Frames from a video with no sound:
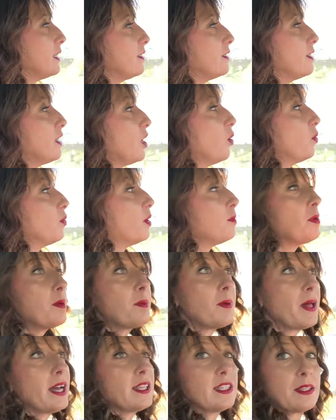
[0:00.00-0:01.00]
is known.
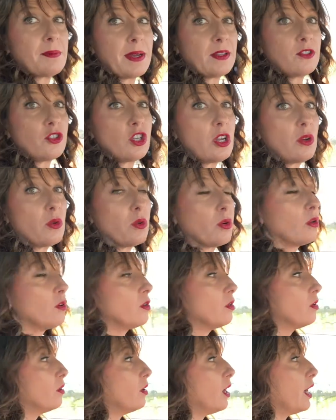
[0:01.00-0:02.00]
People ask about you,
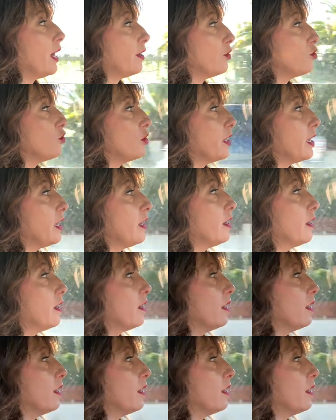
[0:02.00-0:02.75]
actually.